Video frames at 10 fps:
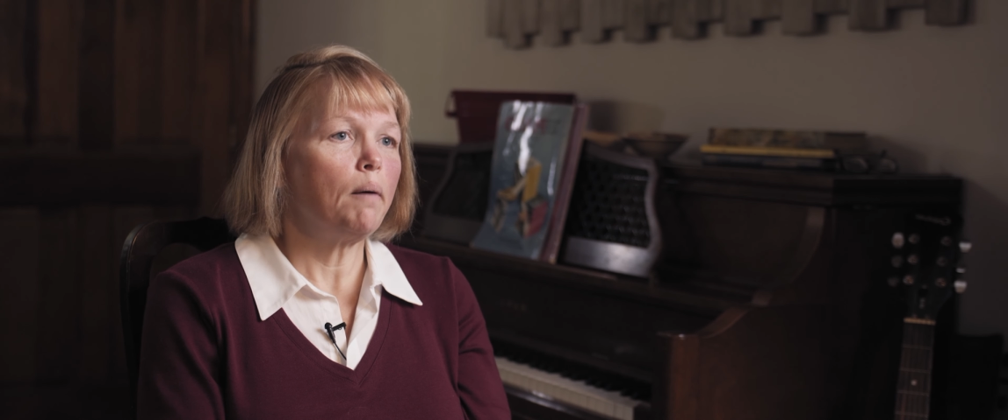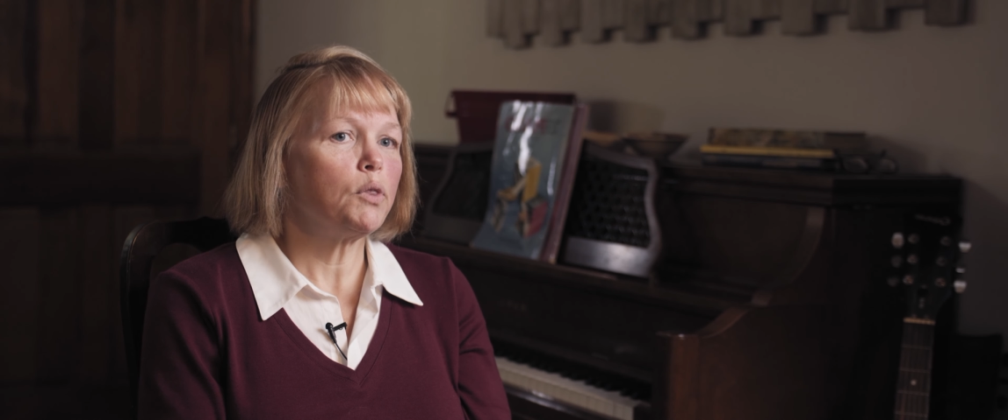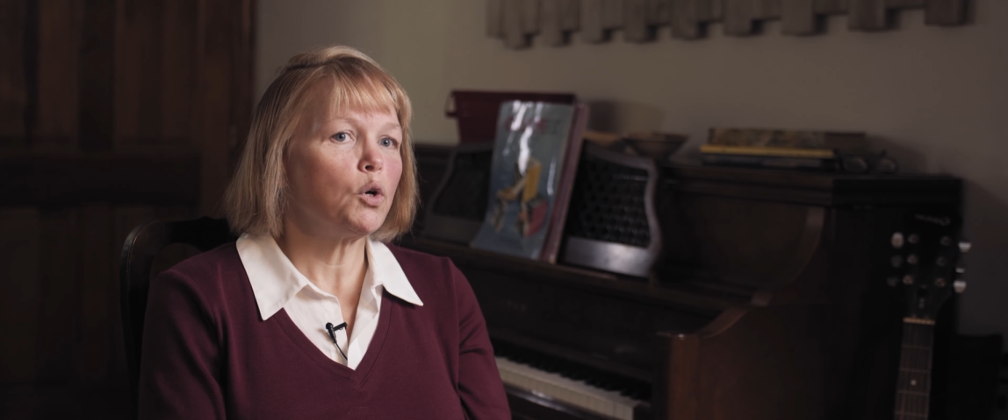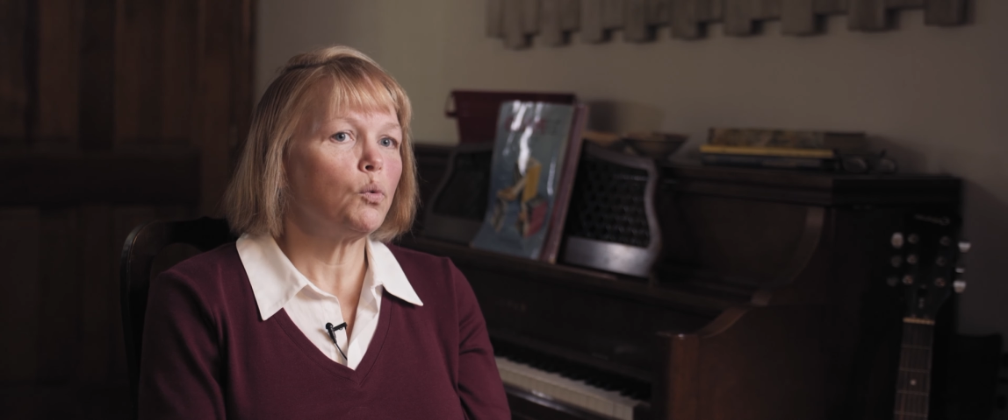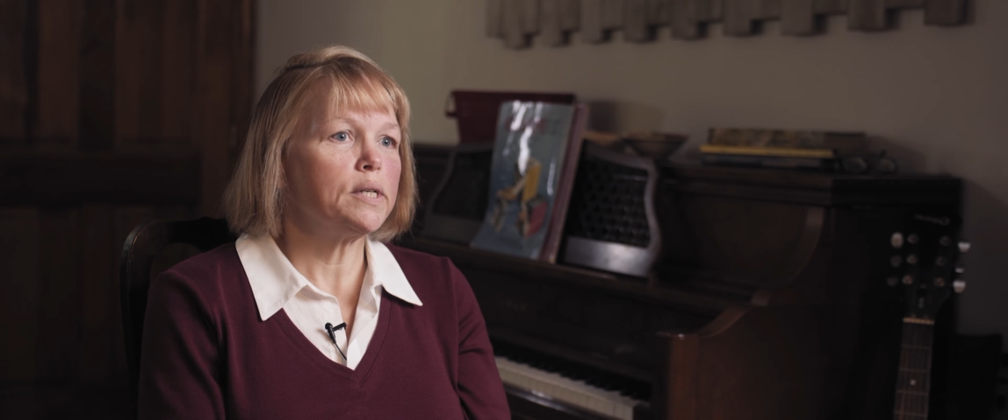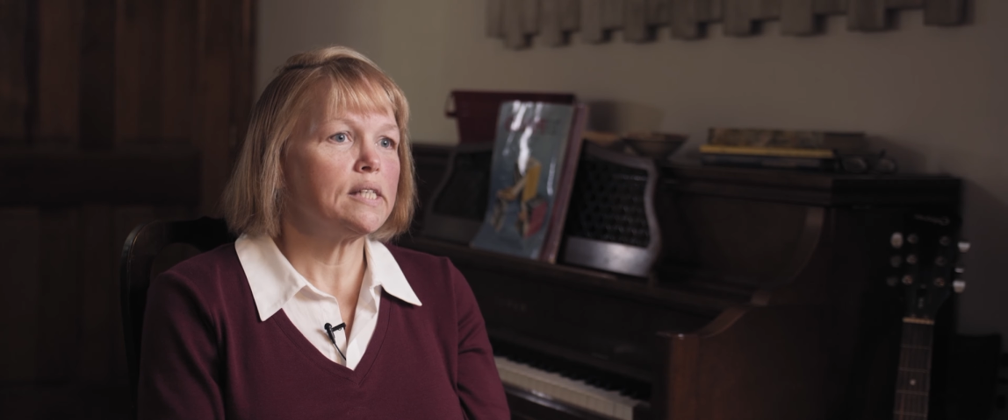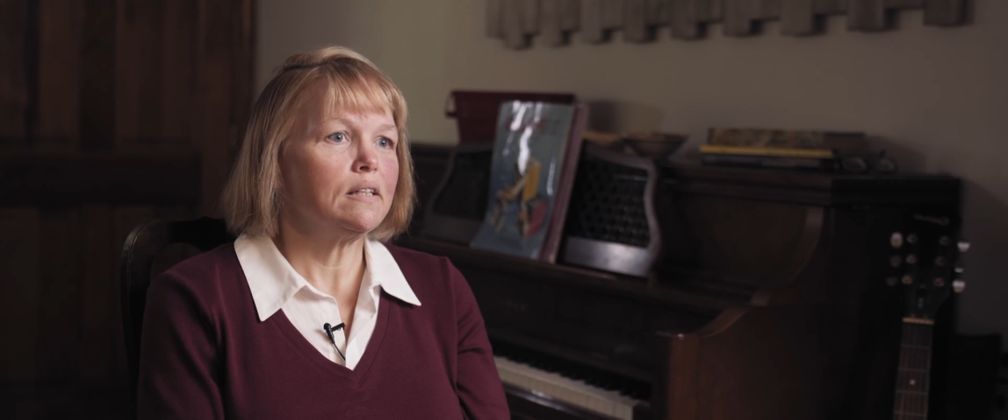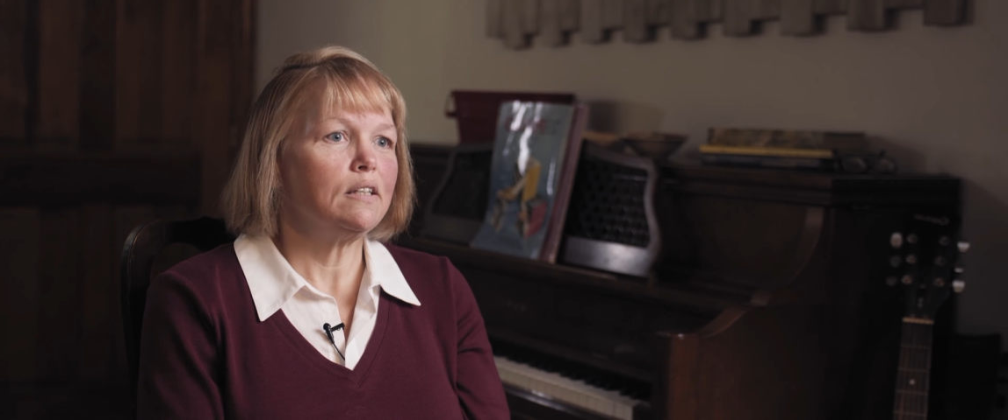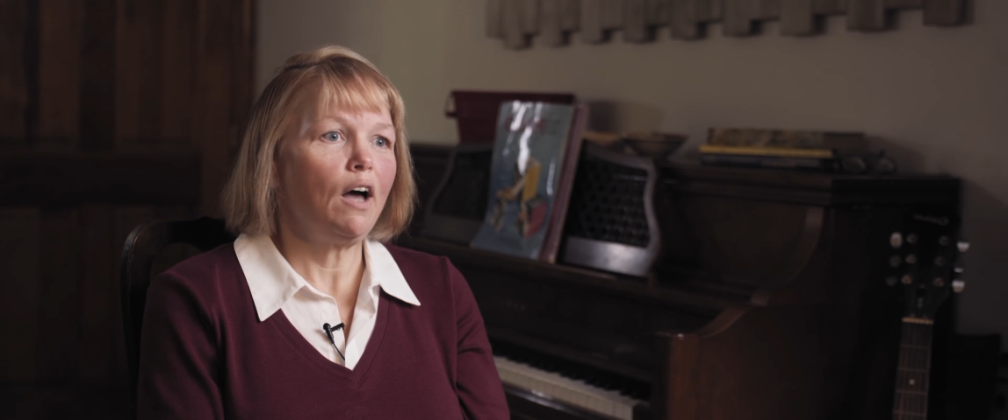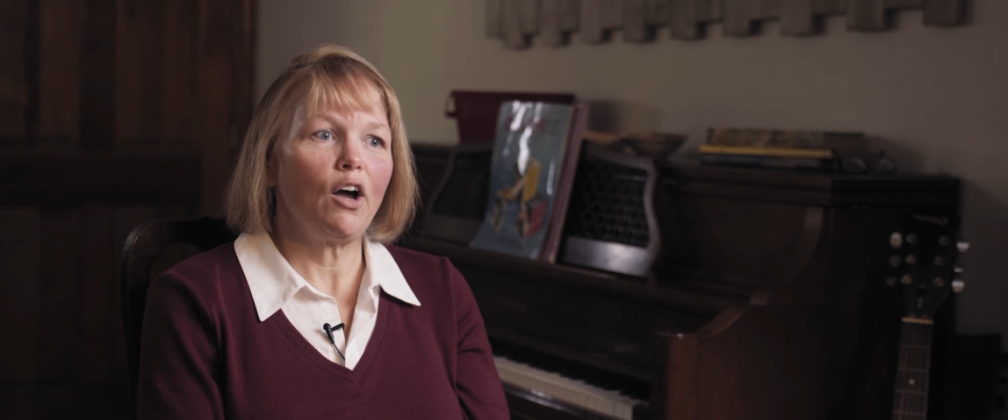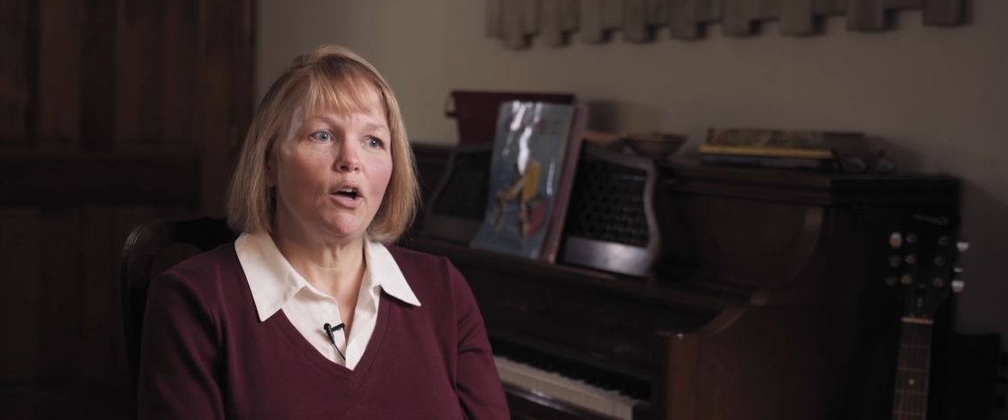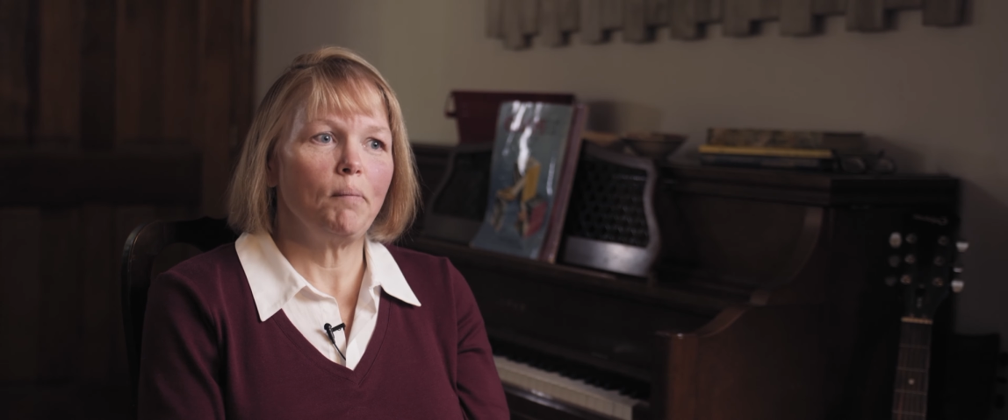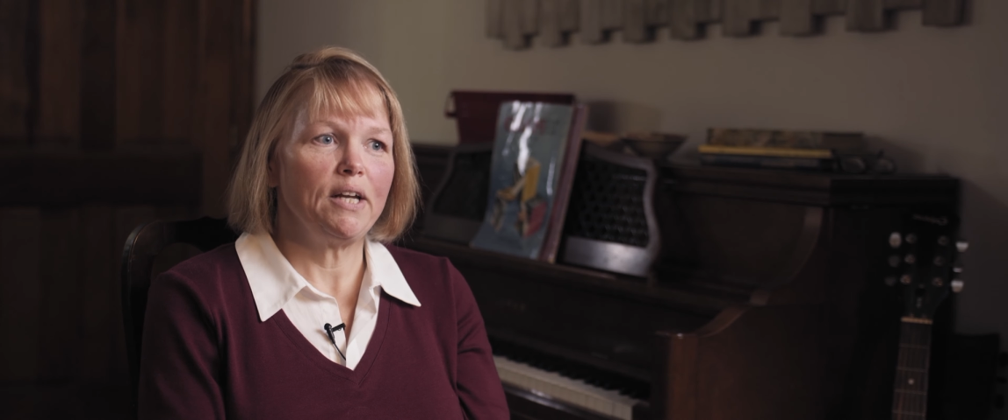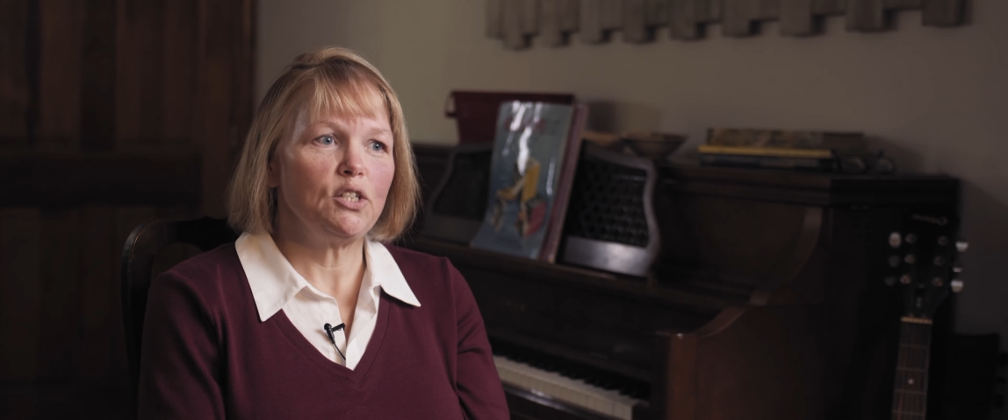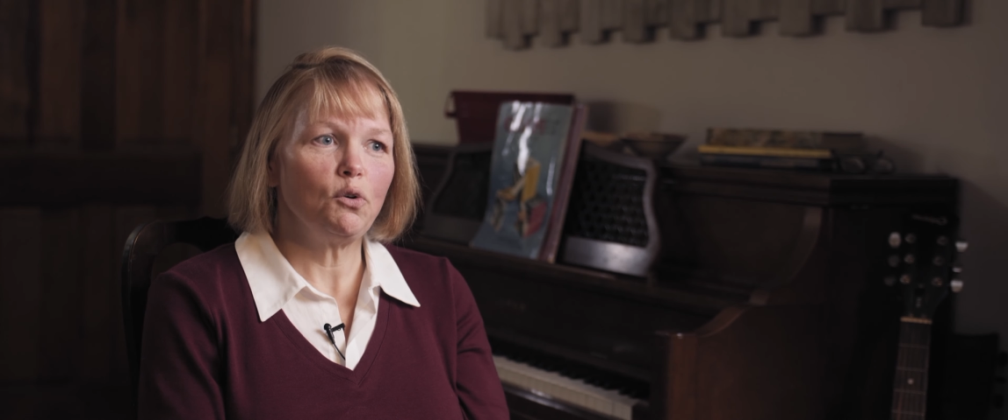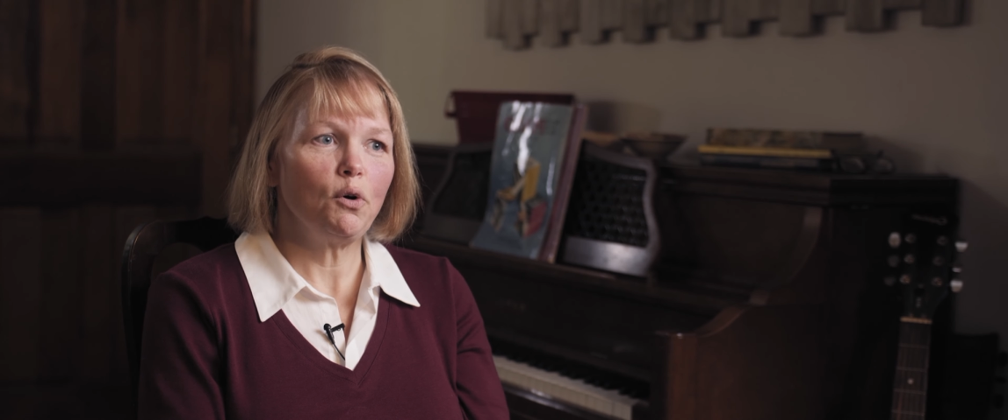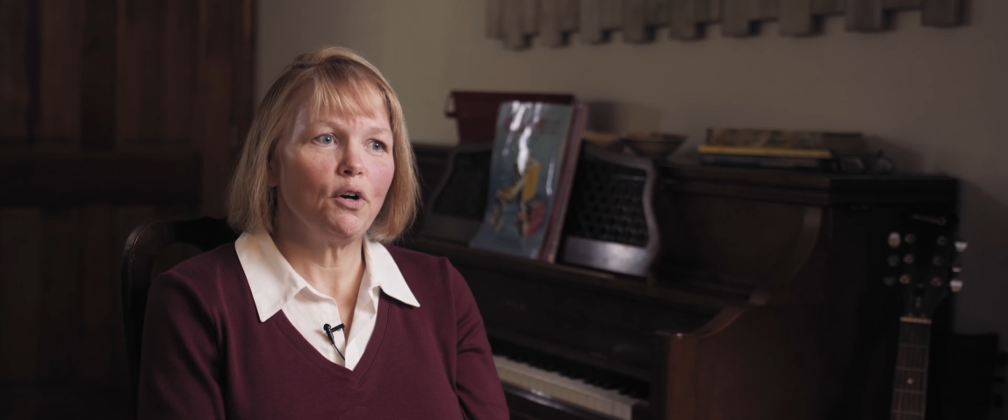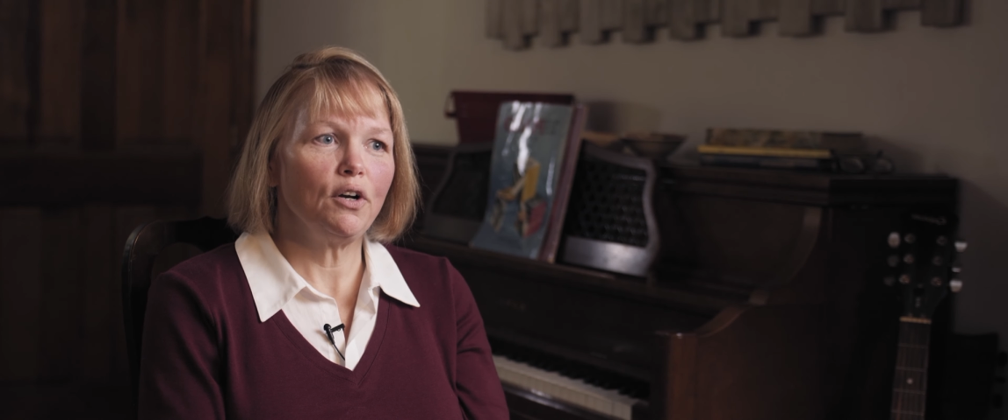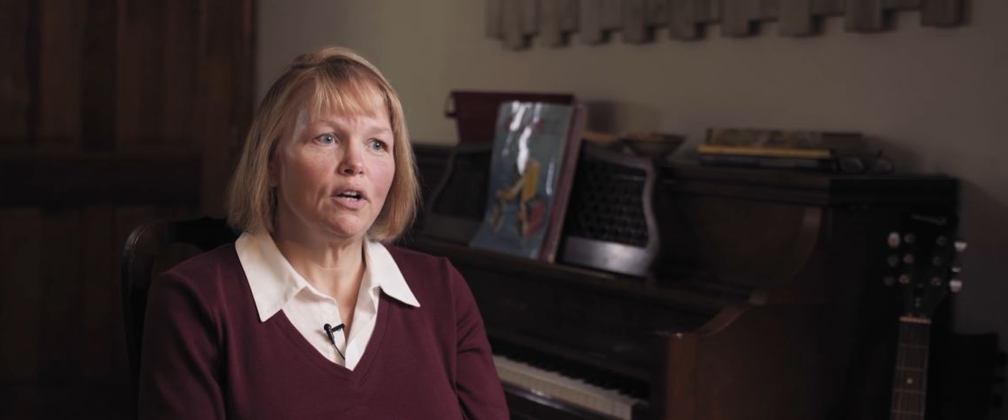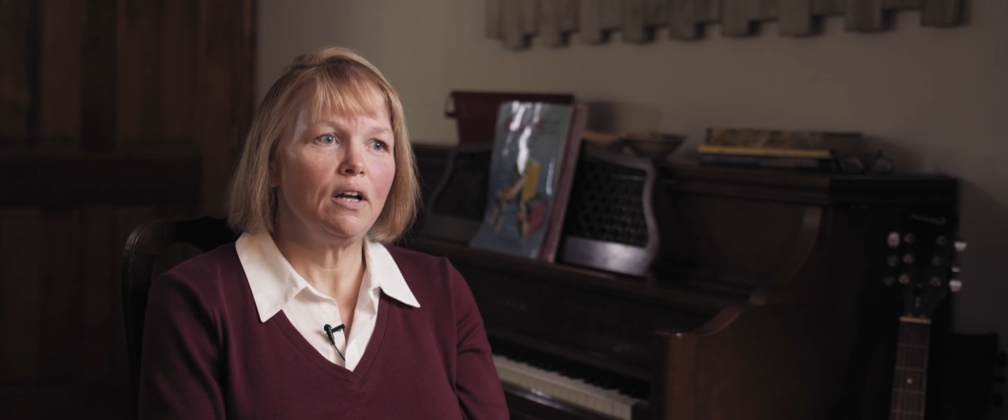there was a knock on my door.